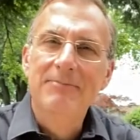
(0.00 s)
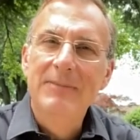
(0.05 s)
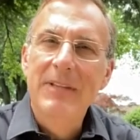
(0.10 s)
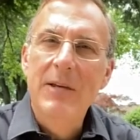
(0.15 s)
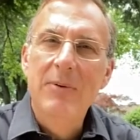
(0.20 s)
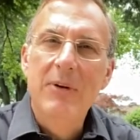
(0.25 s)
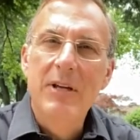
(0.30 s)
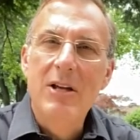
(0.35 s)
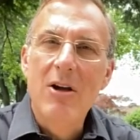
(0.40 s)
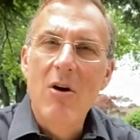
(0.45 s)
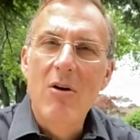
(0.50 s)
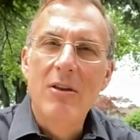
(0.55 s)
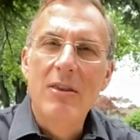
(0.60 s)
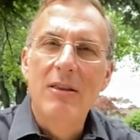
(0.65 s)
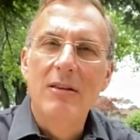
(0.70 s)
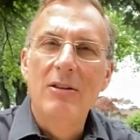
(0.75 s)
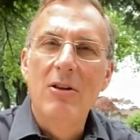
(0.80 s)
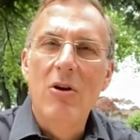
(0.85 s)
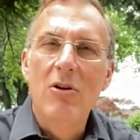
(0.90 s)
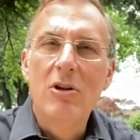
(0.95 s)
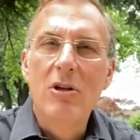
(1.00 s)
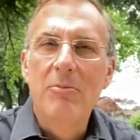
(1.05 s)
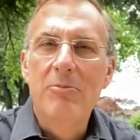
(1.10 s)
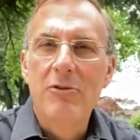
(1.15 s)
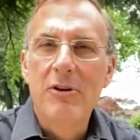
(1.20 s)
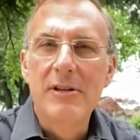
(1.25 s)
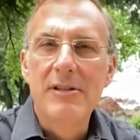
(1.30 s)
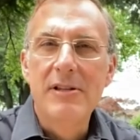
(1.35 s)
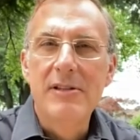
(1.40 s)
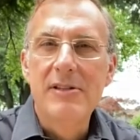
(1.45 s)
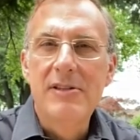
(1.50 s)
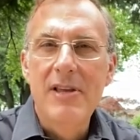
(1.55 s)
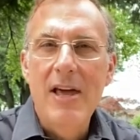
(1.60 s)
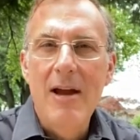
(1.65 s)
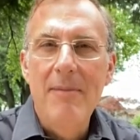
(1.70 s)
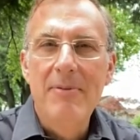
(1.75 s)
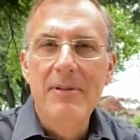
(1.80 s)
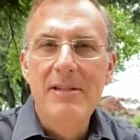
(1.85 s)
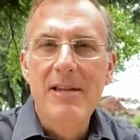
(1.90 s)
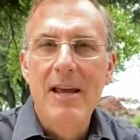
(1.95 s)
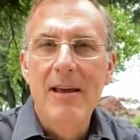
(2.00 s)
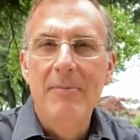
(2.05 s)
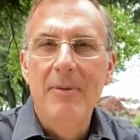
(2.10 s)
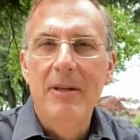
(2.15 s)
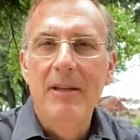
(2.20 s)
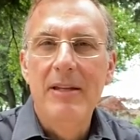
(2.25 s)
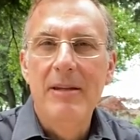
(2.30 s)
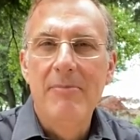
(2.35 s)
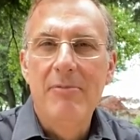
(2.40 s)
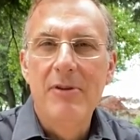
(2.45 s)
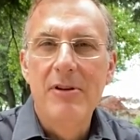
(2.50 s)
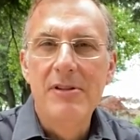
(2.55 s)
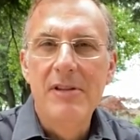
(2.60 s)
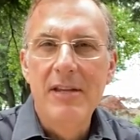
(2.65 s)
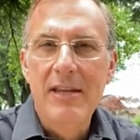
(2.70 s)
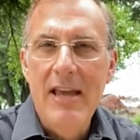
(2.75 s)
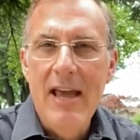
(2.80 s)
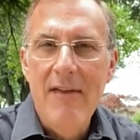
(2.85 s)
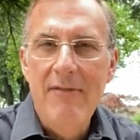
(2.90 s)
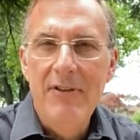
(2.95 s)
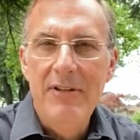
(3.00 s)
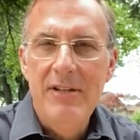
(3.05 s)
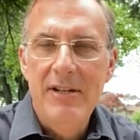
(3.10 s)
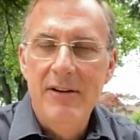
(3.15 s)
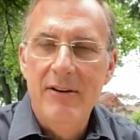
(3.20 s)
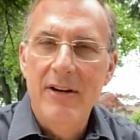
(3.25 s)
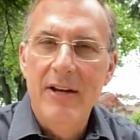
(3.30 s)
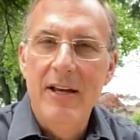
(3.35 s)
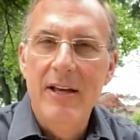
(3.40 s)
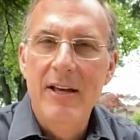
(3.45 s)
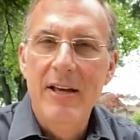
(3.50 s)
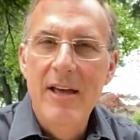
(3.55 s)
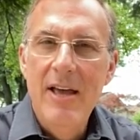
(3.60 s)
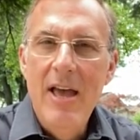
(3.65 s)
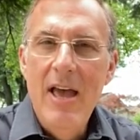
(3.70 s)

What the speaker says: He would go to the local prison, set up a table in the prison cafeteria,